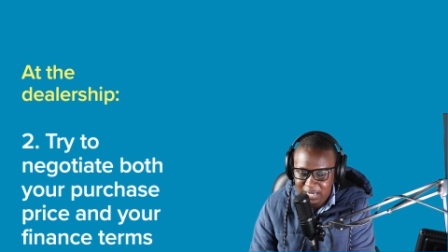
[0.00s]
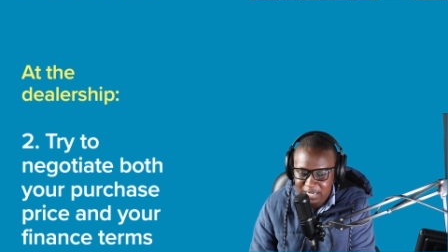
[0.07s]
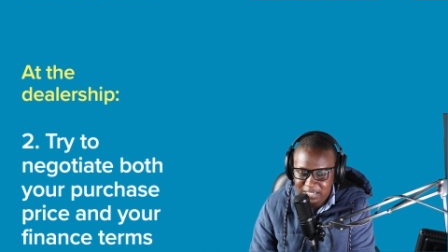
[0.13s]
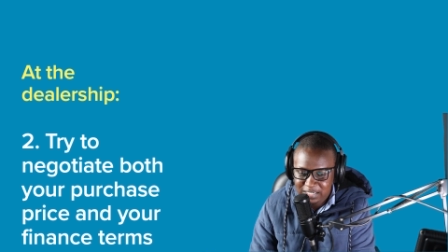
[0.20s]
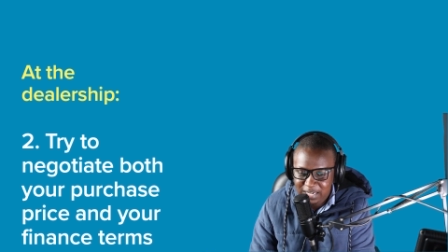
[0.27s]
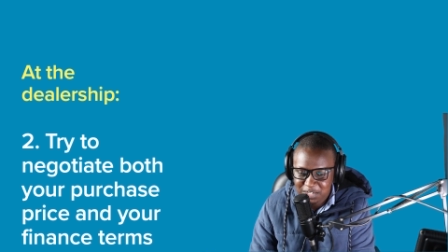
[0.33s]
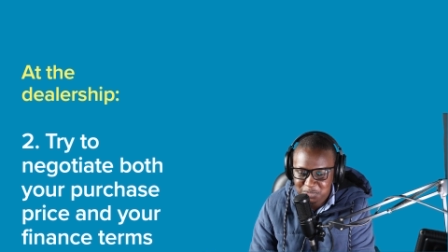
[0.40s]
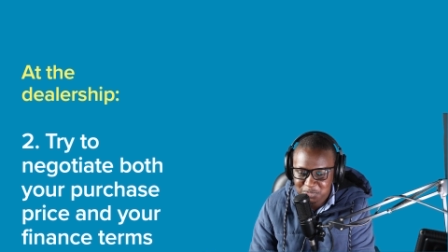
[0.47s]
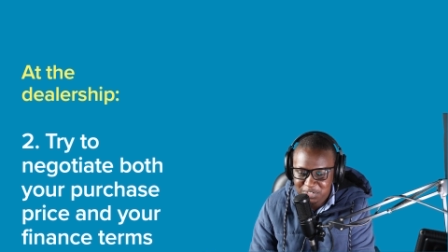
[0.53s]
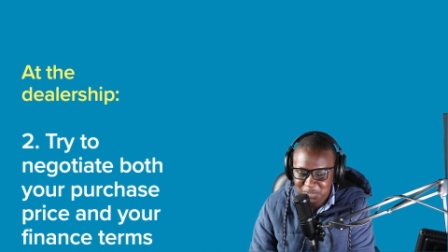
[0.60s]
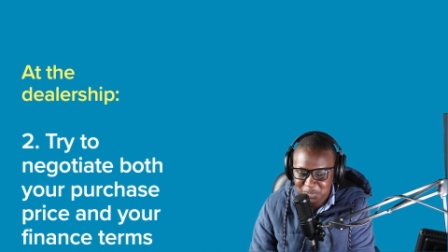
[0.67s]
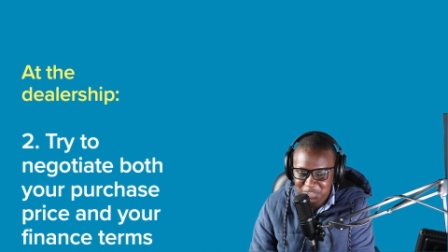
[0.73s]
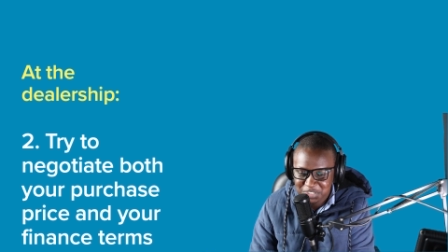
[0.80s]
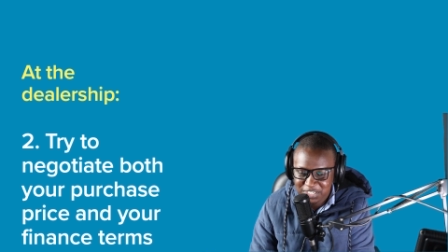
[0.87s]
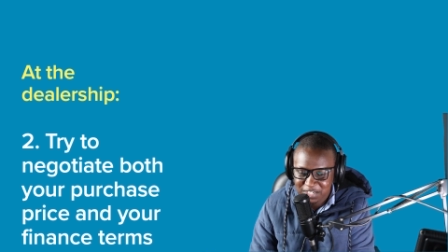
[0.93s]
Try to
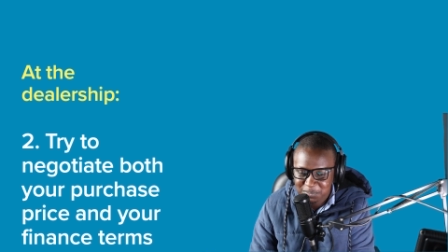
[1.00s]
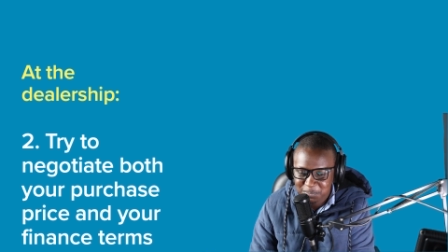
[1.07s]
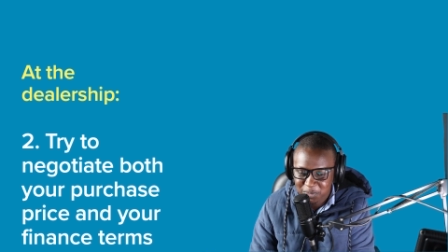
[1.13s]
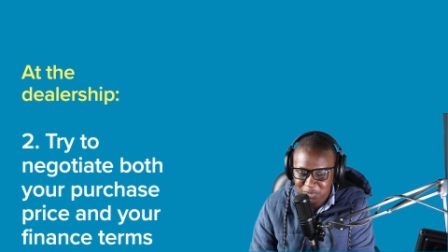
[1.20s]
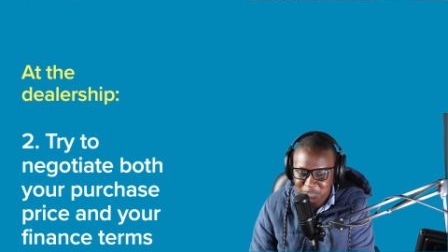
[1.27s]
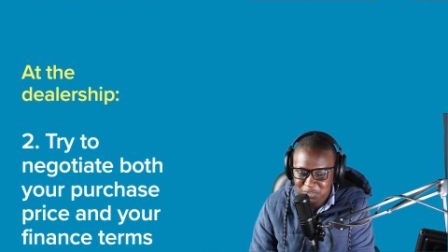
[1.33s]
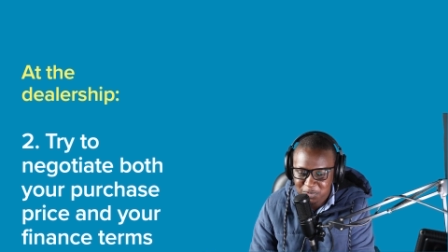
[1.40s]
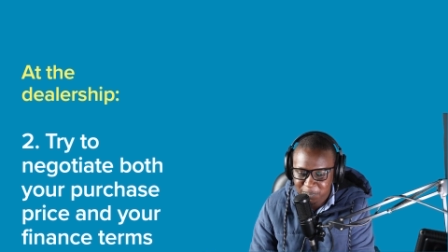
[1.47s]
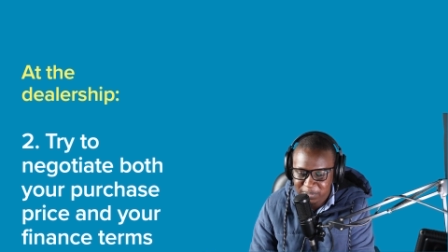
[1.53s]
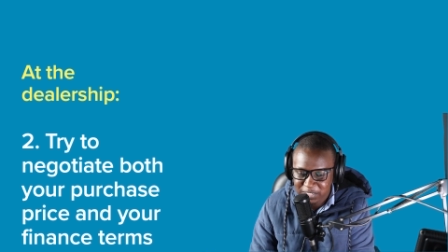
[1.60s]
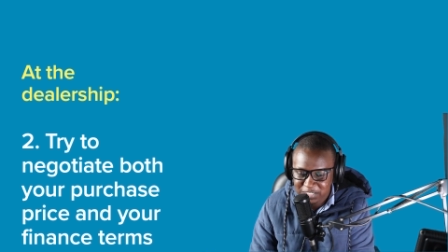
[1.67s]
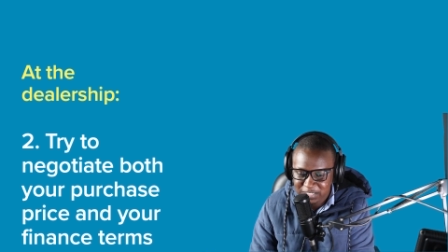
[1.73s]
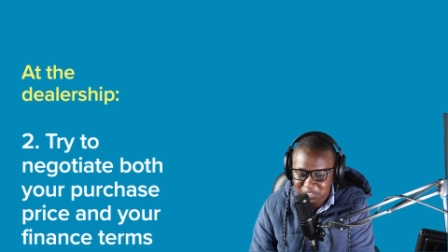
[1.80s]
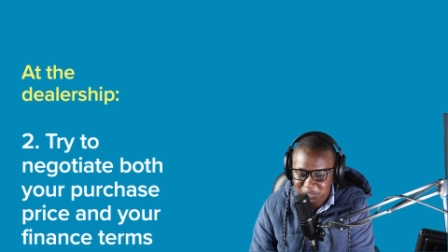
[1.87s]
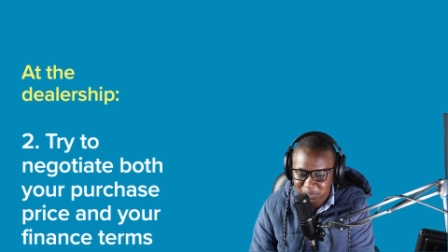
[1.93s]
negotiate both your
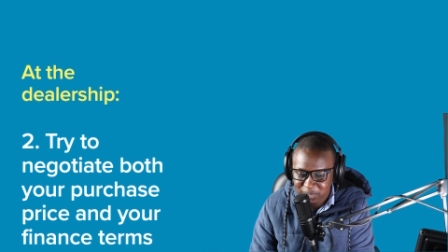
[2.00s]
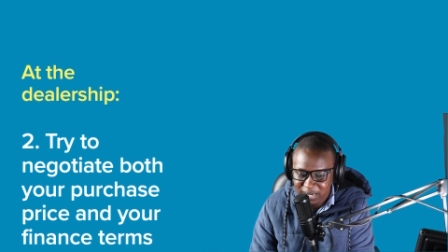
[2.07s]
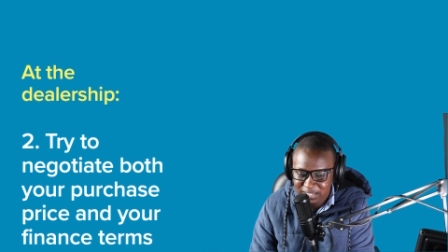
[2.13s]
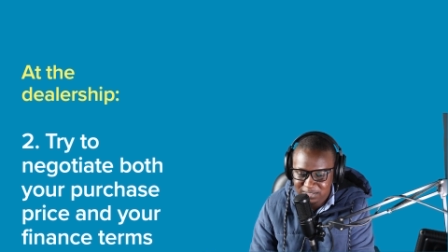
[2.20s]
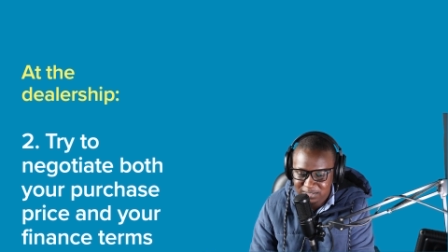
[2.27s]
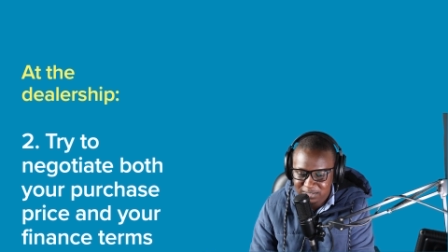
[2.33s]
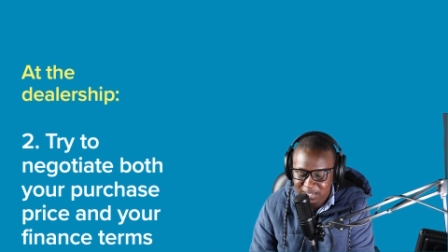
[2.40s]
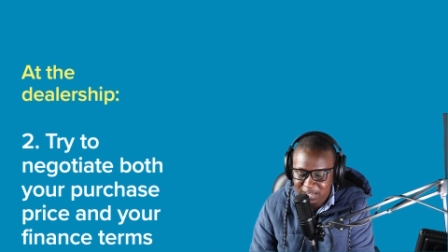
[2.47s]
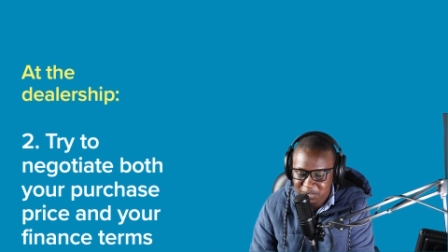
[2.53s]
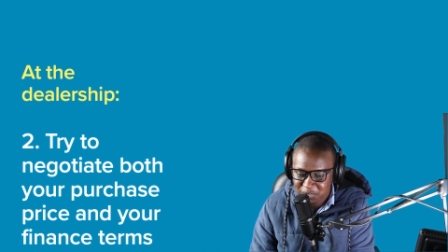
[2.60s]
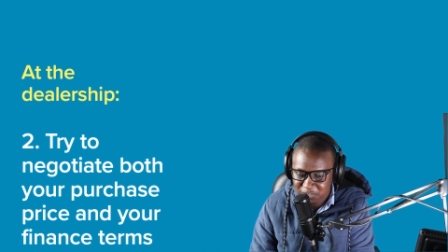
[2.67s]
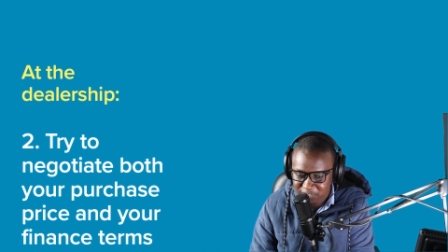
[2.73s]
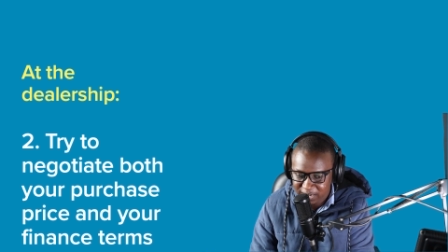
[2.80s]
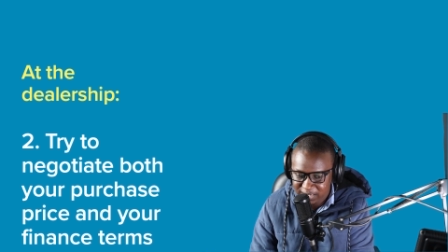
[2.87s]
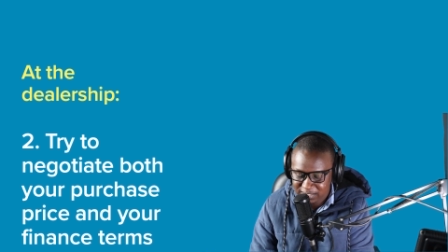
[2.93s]
purchase price and your
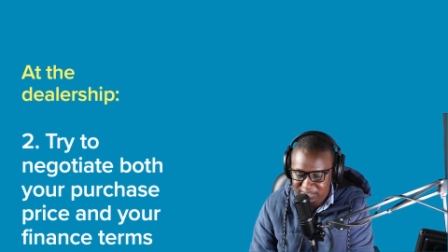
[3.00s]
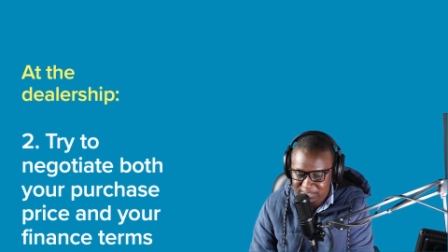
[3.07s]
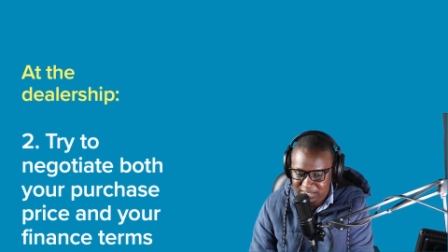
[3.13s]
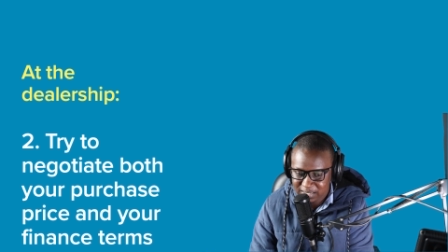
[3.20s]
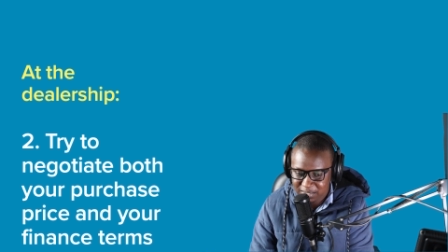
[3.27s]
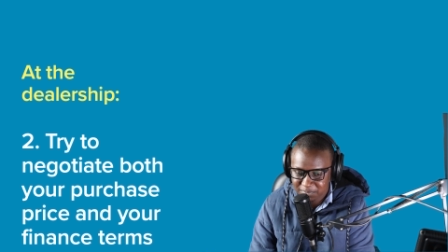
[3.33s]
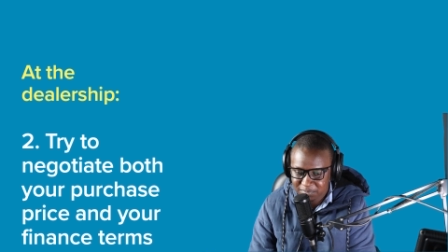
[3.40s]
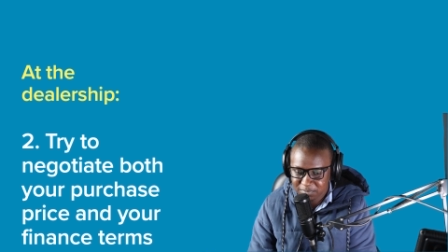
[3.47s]
finance term.